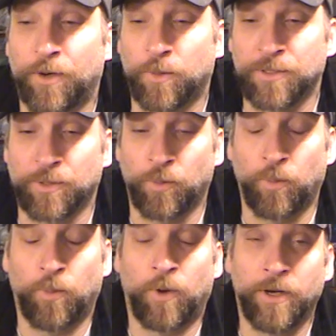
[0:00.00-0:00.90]
There was a
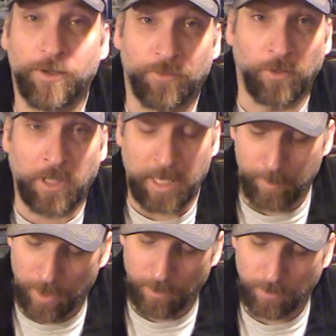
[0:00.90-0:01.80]
wonderful
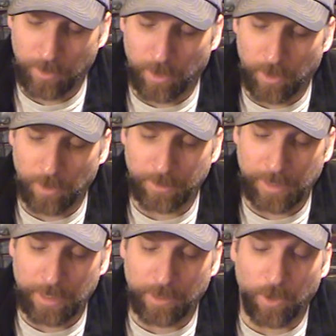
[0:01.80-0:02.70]
game out called
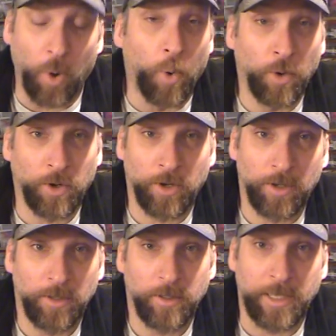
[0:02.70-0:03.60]

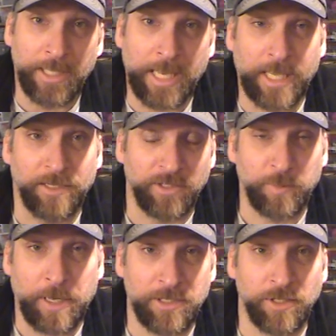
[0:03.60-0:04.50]
Ogre, and they had an
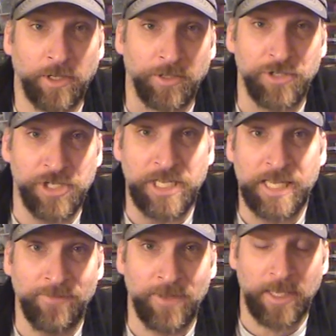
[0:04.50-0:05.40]
expansion called
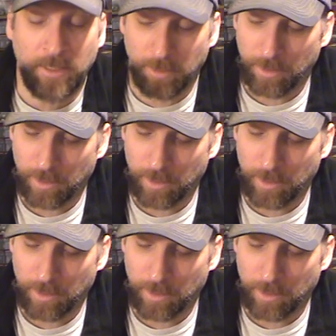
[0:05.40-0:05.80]
GEV.